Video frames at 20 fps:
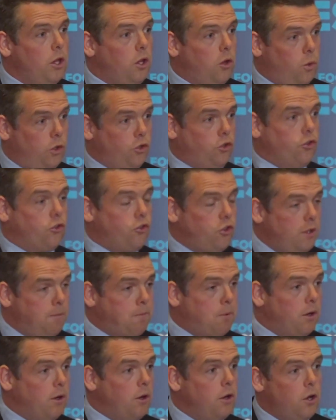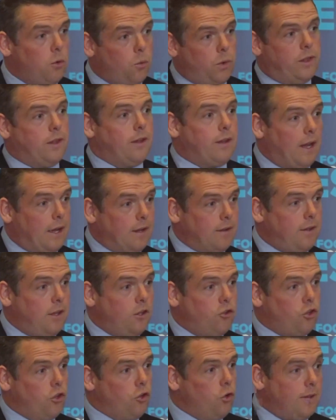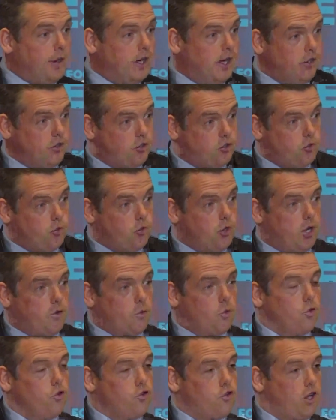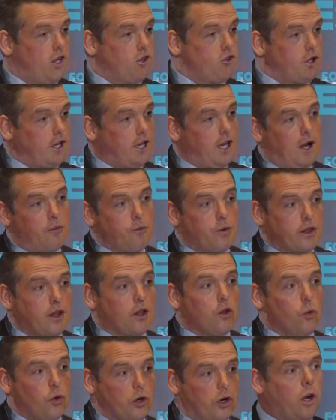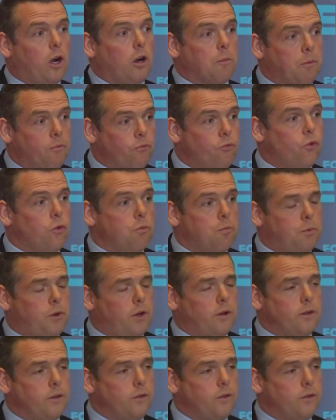which is cheaper, with the taxation going into our own treasury and with a lower carbon footprint.